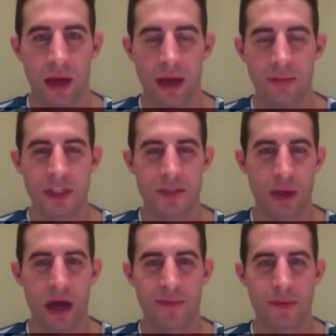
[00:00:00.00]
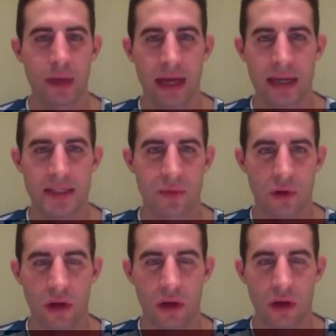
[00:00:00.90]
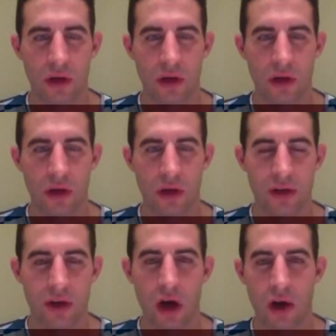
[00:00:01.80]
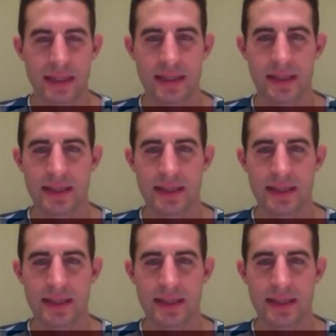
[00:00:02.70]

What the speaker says: just proud of you guys for all your heart and